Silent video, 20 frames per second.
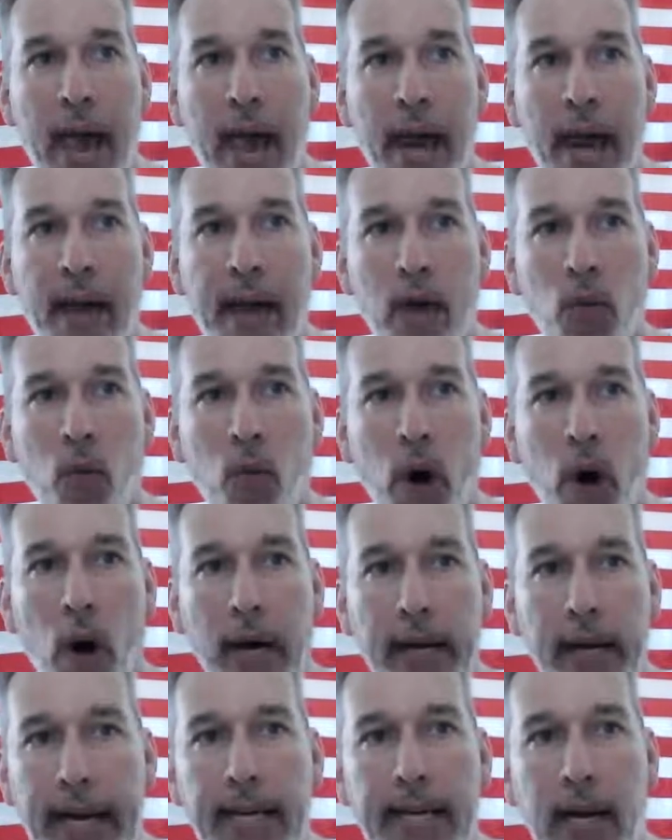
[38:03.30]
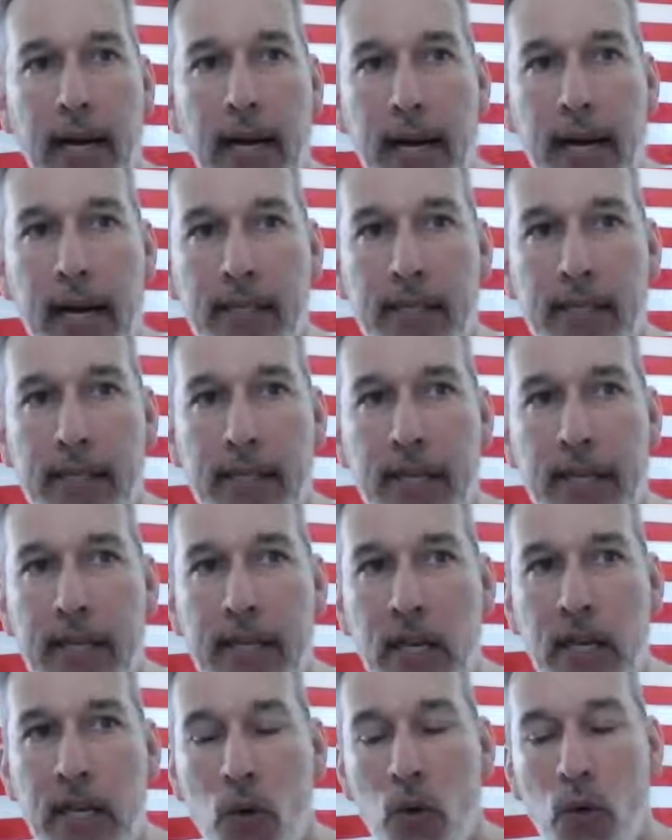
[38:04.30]
and what he does
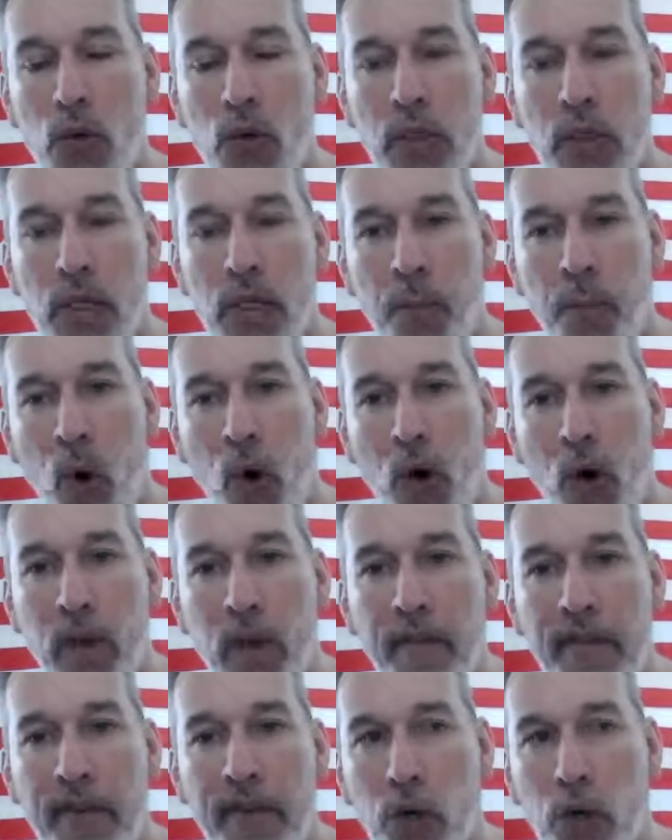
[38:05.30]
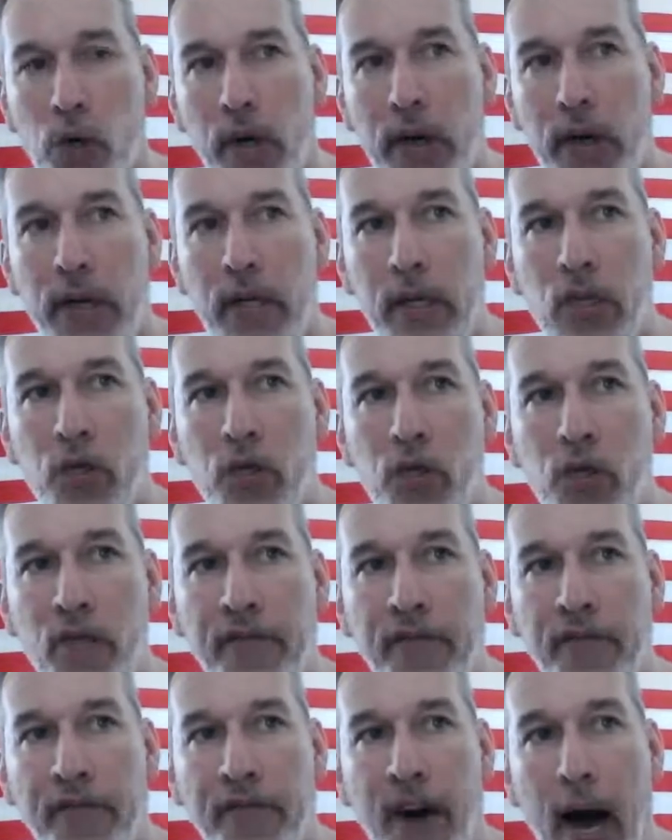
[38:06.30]
is he uses part of his earnings
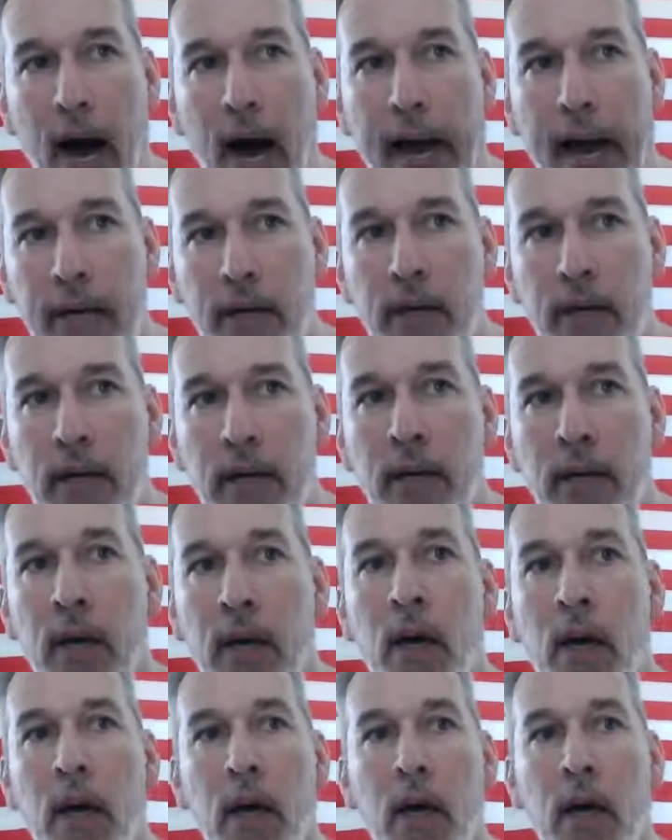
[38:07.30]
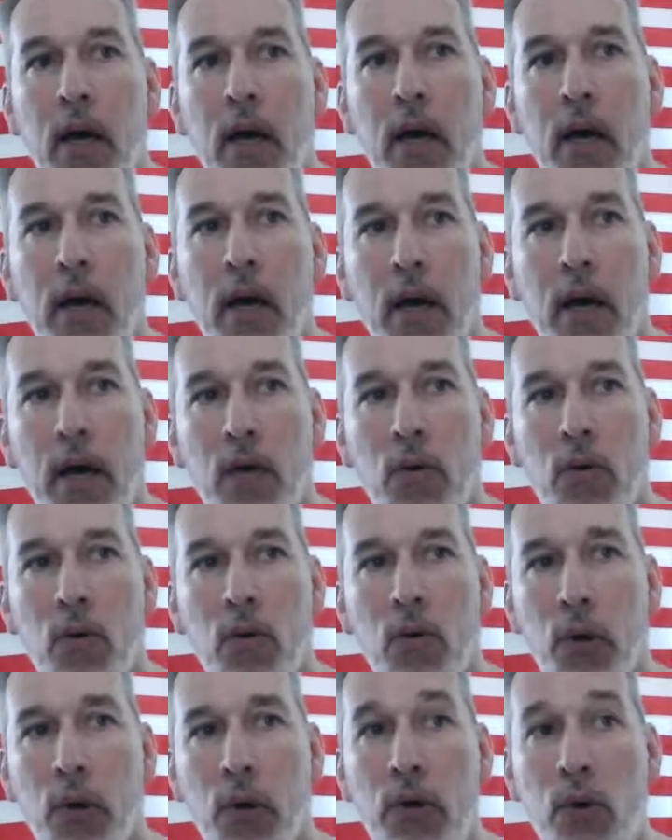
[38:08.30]
to find
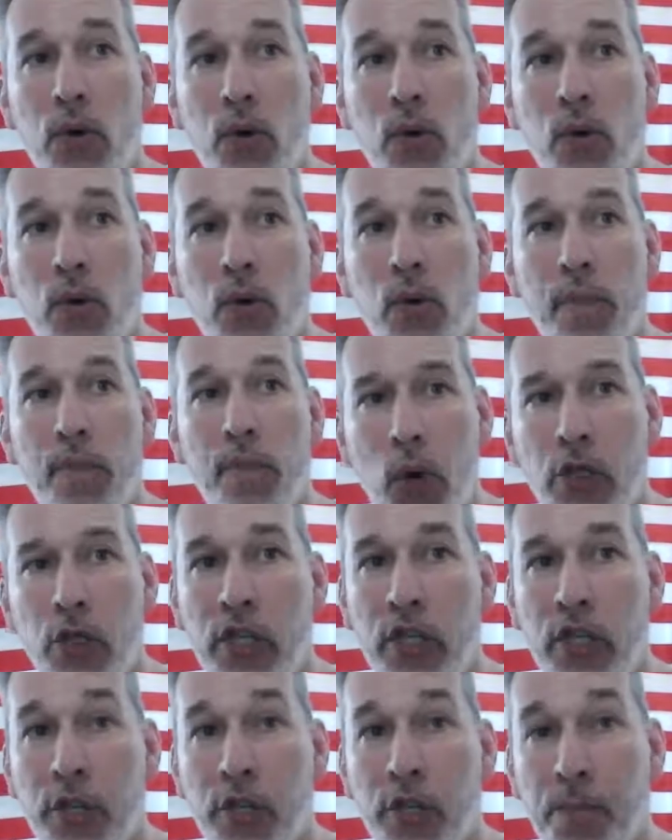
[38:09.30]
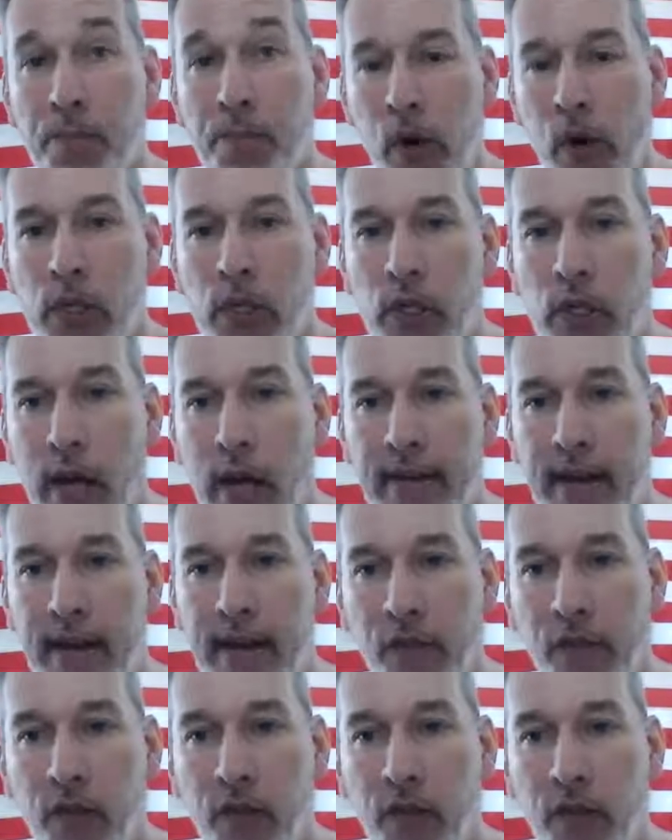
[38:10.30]
or to purchase books and
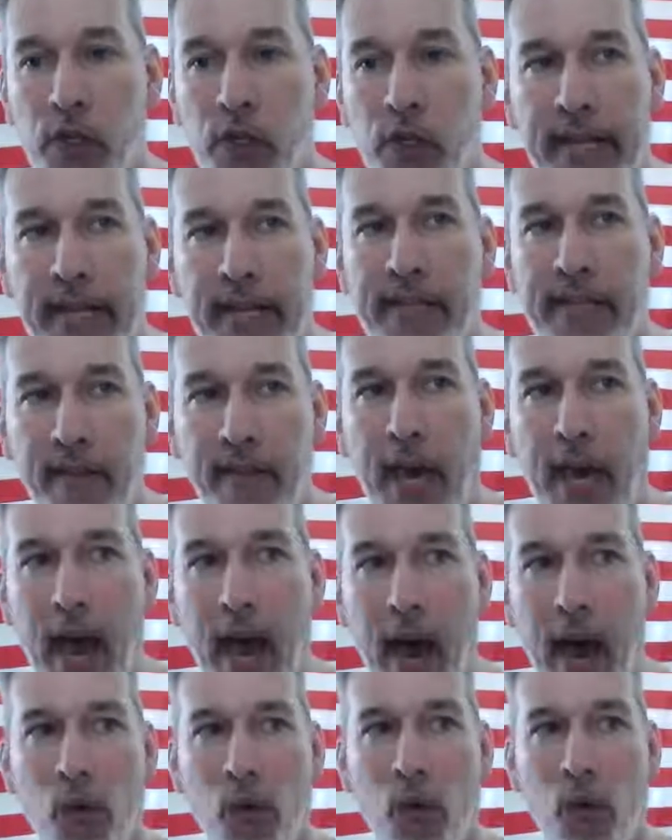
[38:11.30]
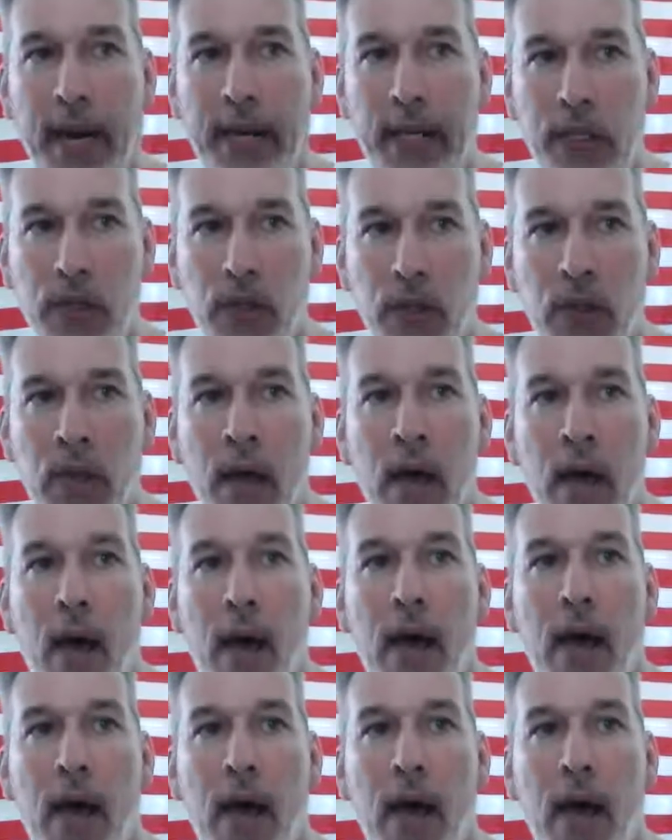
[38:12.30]
different scientific apparatus.